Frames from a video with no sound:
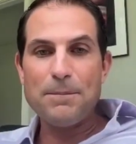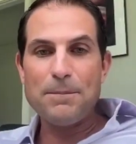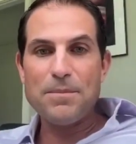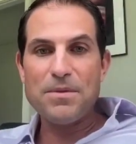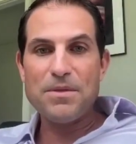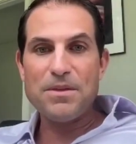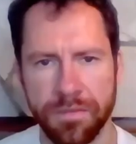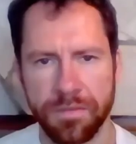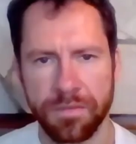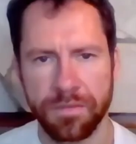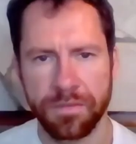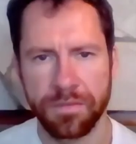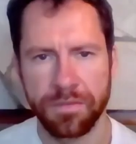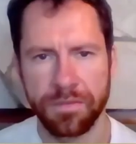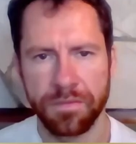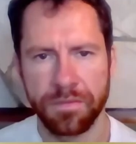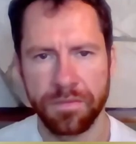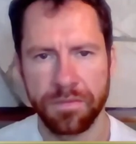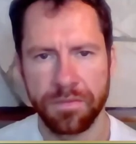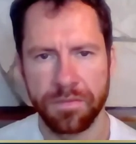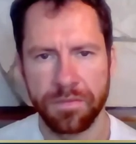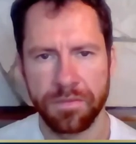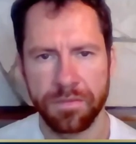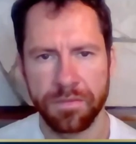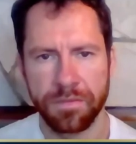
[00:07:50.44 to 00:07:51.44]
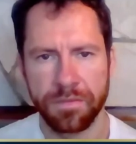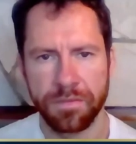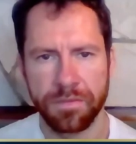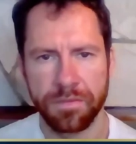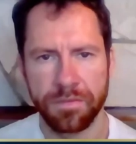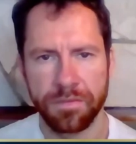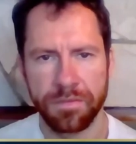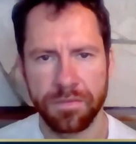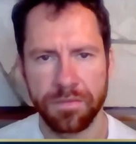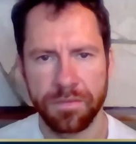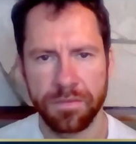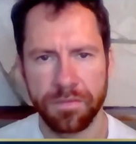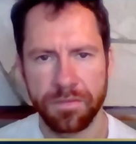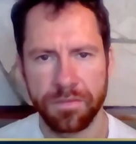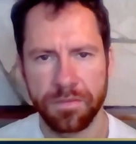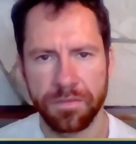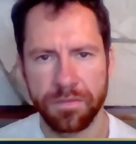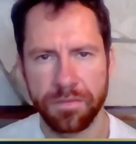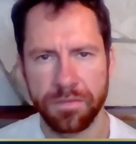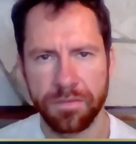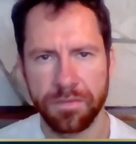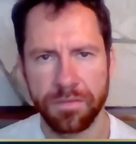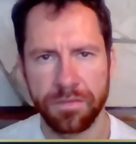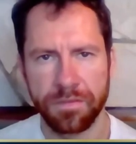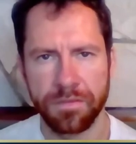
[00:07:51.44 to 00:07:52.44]
The reason that they
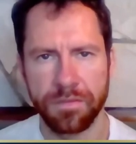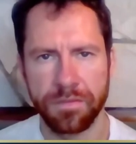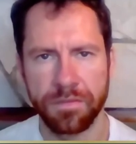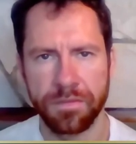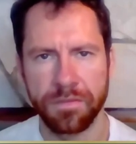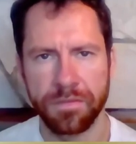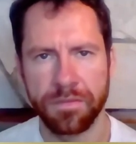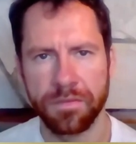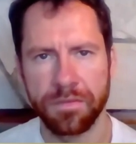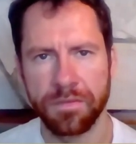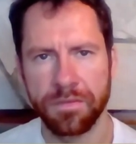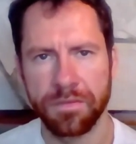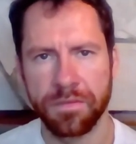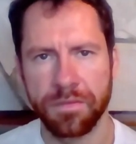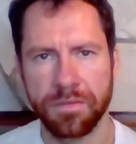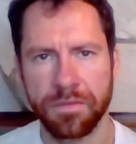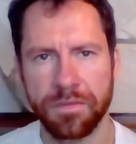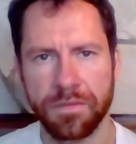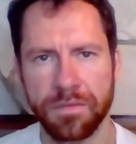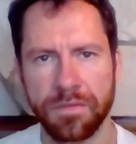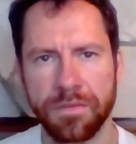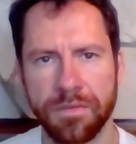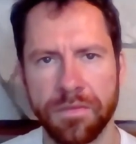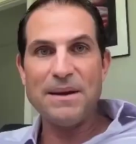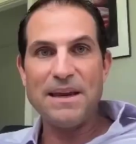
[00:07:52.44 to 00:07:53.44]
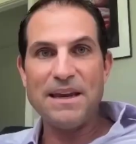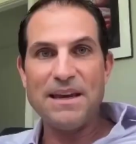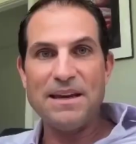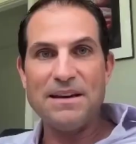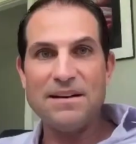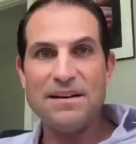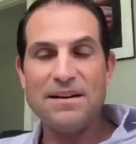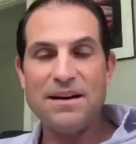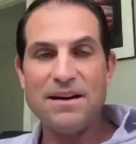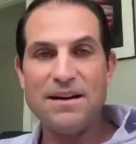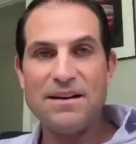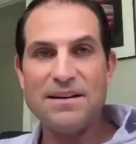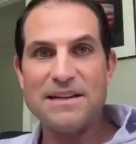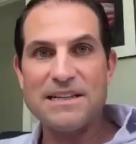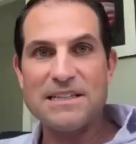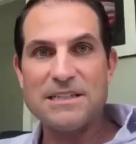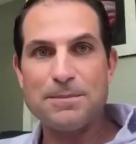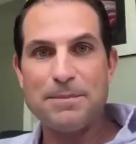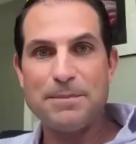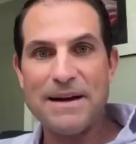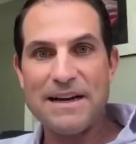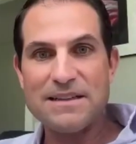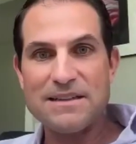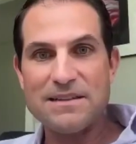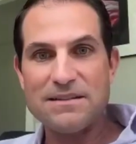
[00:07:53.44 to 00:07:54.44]
beat the human champion
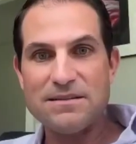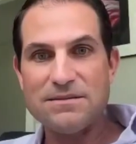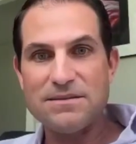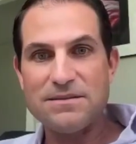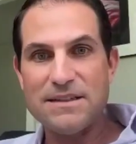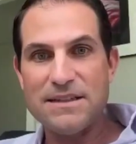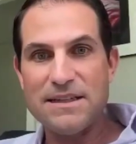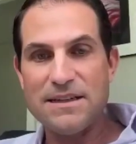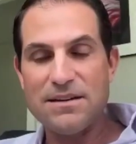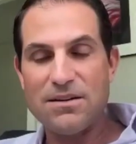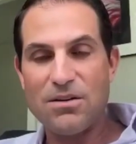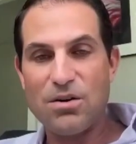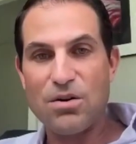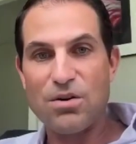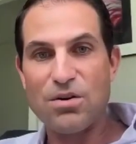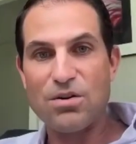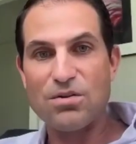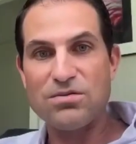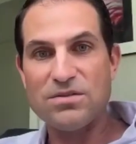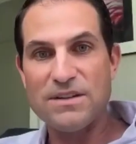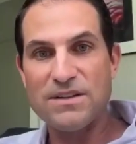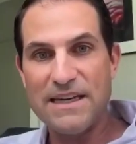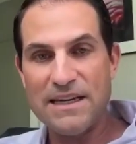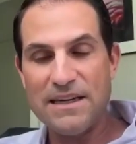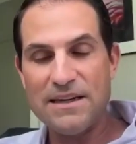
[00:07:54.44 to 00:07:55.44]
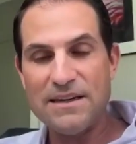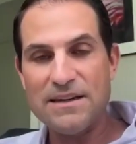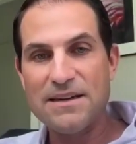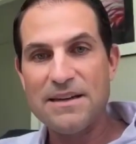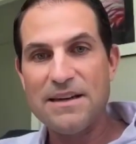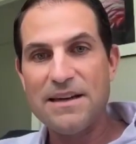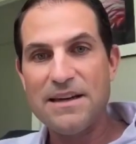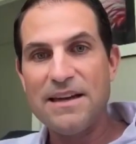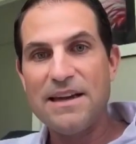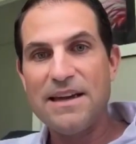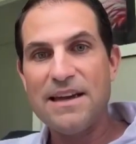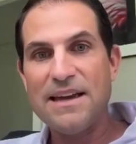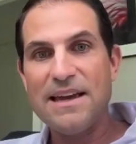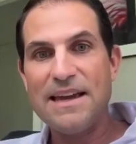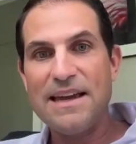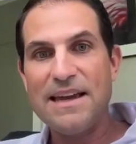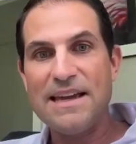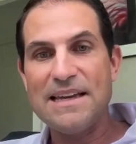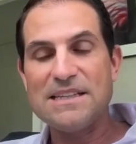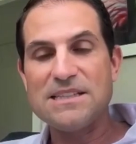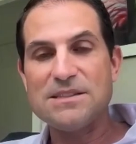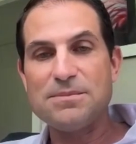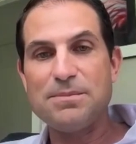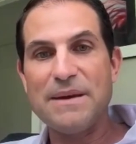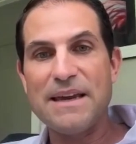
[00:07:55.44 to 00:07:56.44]
unexpectedly early
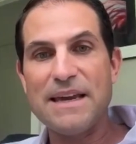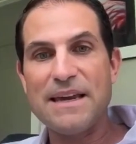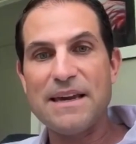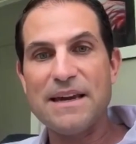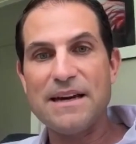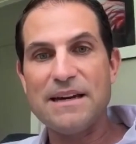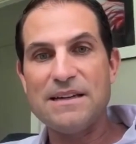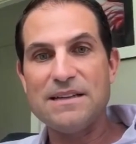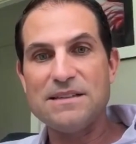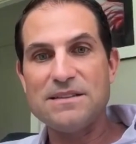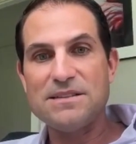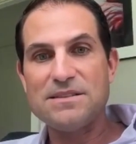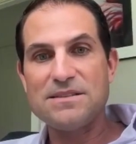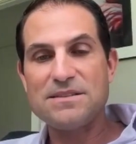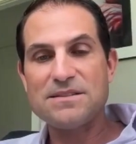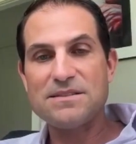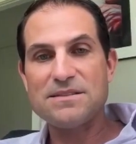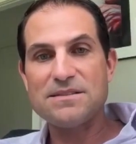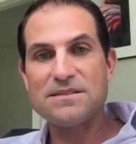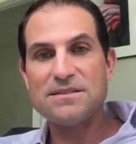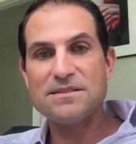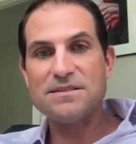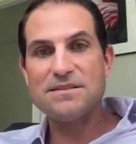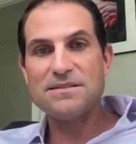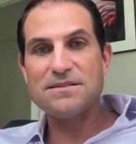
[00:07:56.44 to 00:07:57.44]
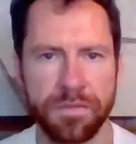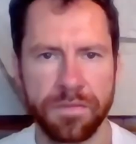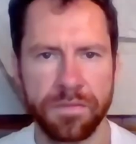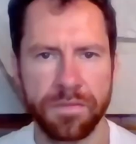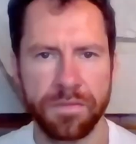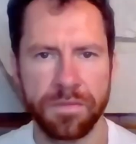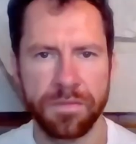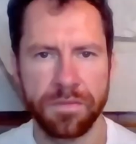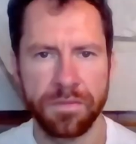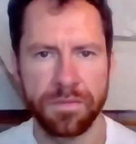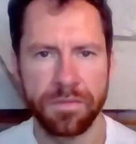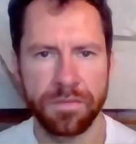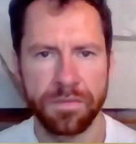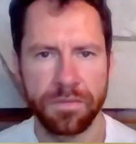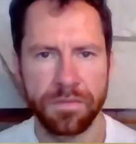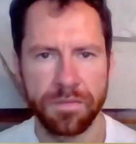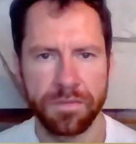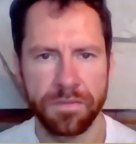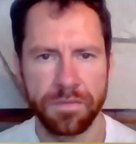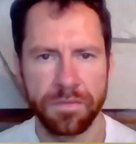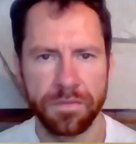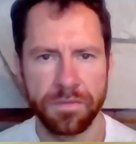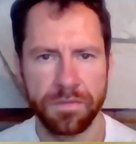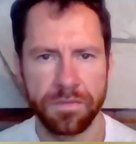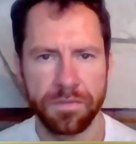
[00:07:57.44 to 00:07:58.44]
is because they
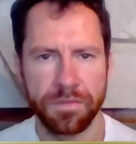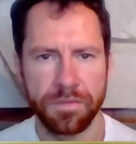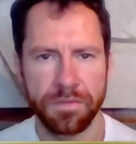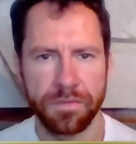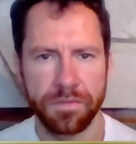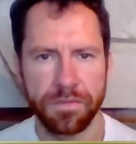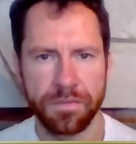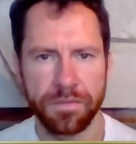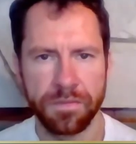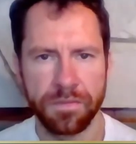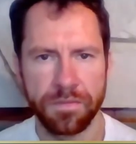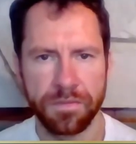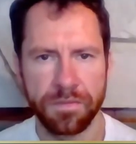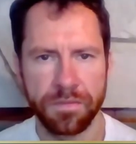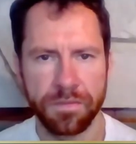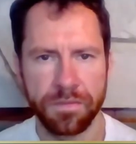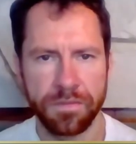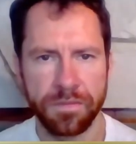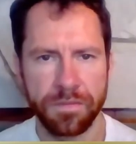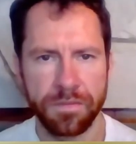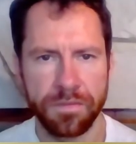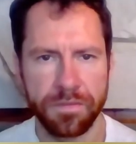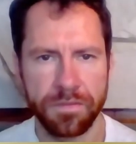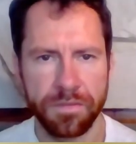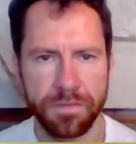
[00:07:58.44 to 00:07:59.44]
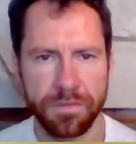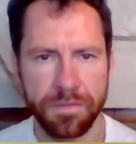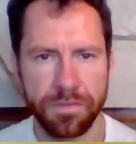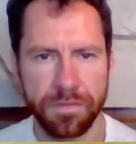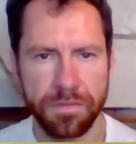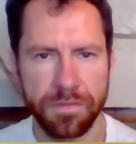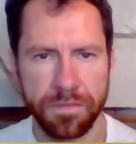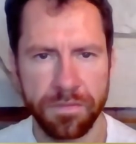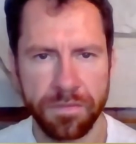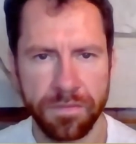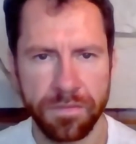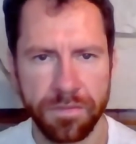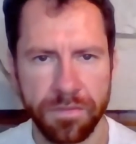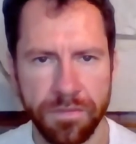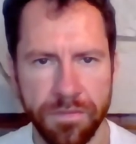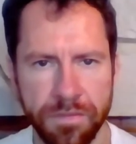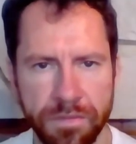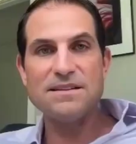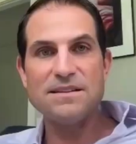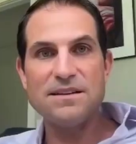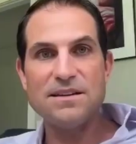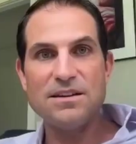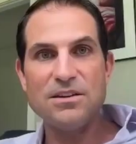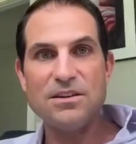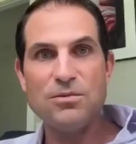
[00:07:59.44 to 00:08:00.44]
were often
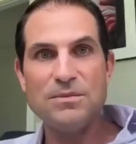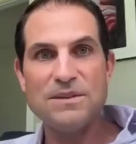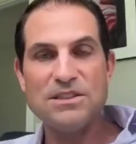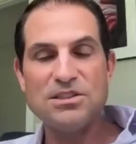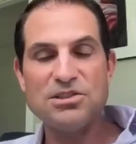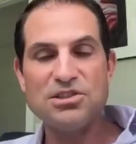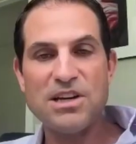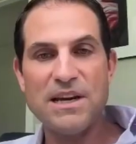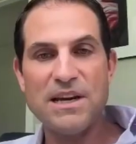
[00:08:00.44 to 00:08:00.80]
surprising the human